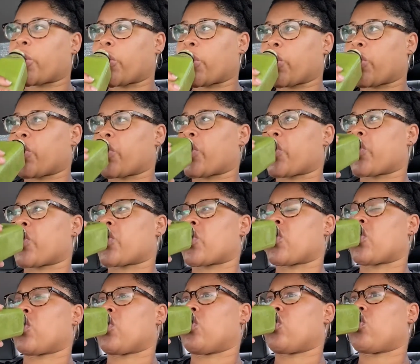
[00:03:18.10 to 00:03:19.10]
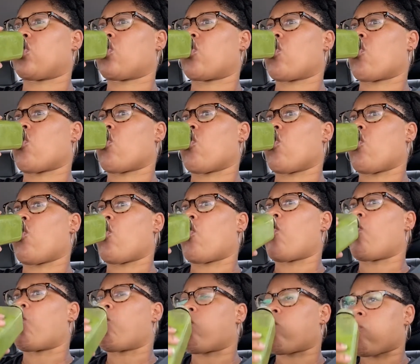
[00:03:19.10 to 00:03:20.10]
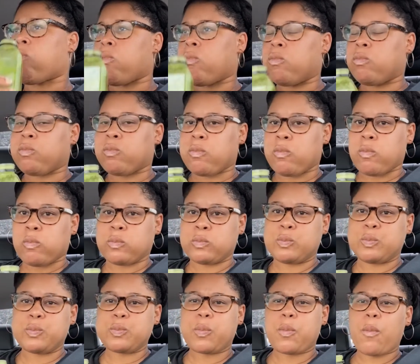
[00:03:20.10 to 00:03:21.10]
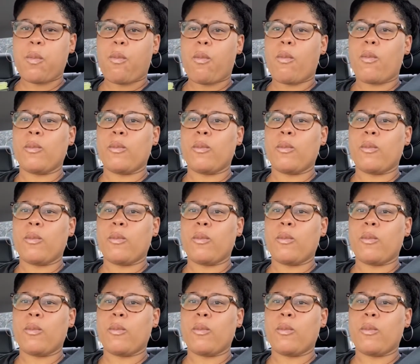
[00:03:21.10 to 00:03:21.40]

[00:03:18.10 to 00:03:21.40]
Nothing is said.